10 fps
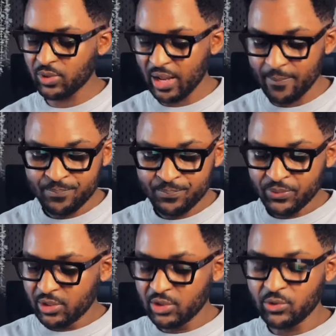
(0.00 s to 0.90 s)
I'm,
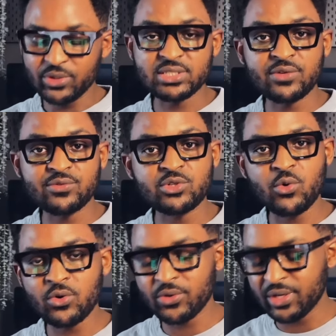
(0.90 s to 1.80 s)
you know, instead of
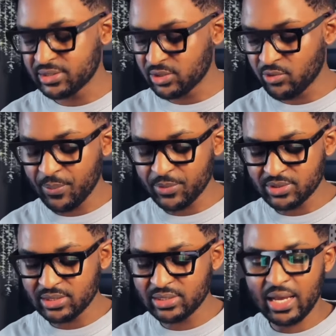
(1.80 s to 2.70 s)
scrolling on Instagram or
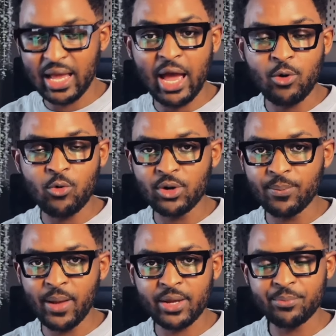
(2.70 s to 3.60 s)
TikTok, I go on the
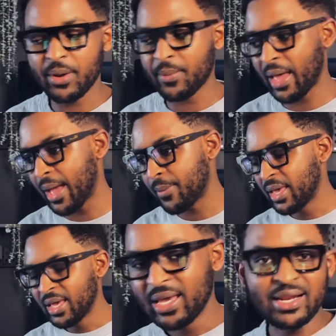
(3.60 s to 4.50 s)
Pocket Prep app
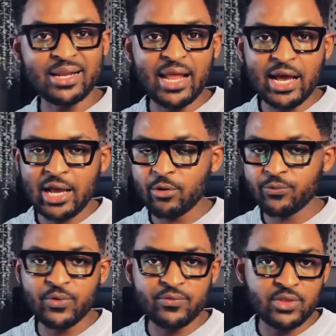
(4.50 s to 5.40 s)
and I knock out
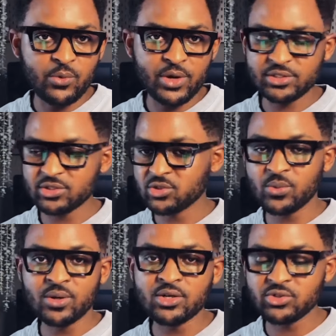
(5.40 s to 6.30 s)
50 questions to
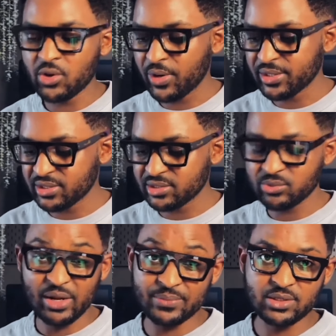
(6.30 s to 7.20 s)
100 questions
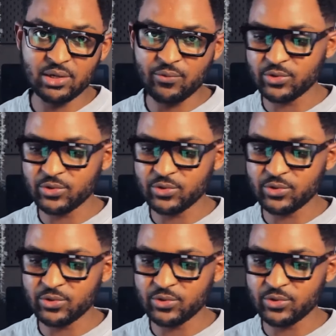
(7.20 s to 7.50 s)
when I'm studying for